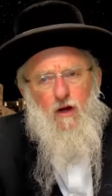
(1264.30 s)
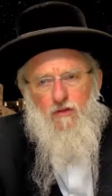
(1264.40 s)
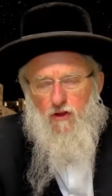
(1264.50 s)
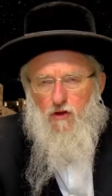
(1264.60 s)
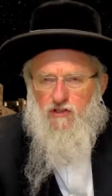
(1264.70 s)

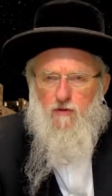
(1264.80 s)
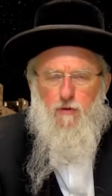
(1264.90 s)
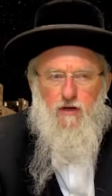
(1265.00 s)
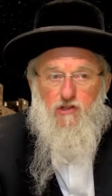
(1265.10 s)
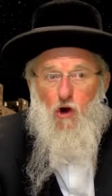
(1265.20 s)
when the nursing
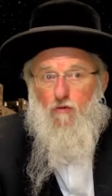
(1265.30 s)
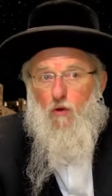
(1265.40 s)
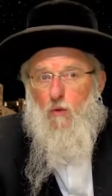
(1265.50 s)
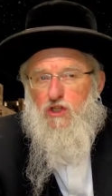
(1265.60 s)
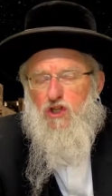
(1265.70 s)
period is
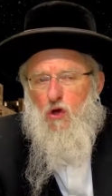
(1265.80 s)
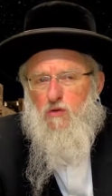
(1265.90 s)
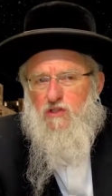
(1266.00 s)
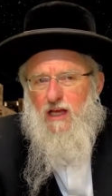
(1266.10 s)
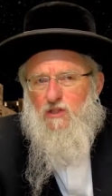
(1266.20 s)
over, which in
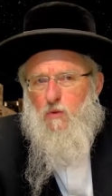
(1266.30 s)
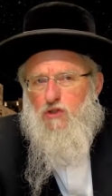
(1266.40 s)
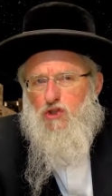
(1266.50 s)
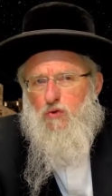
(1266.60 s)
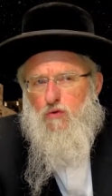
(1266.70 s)
those days
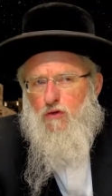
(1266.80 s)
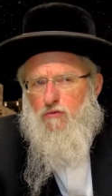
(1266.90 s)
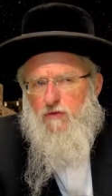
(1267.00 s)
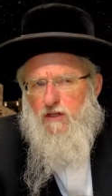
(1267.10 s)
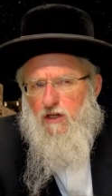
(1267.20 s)
was 2 to
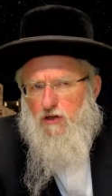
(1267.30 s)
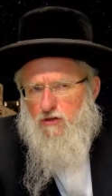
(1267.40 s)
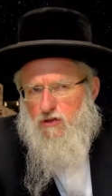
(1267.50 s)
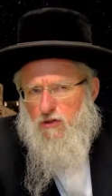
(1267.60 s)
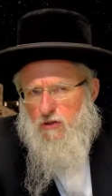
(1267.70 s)
3
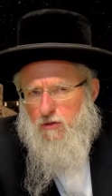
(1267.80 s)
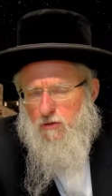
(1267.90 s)
years,